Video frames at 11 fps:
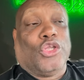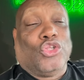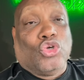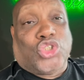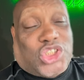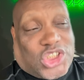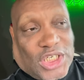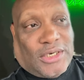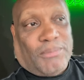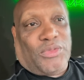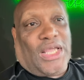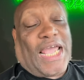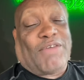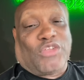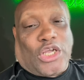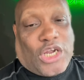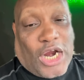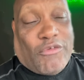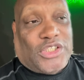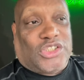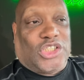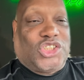you should have the
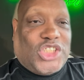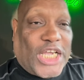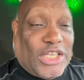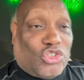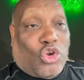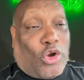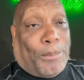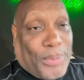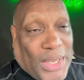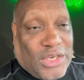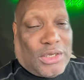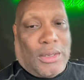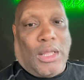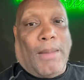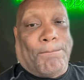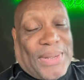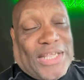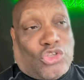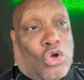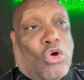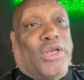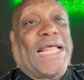courage to change your opinion based
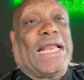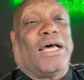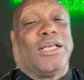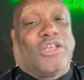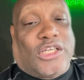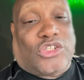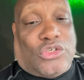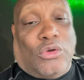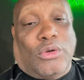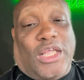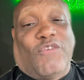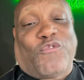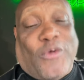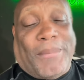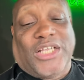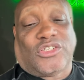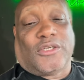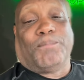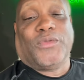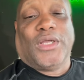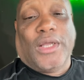on that additional information?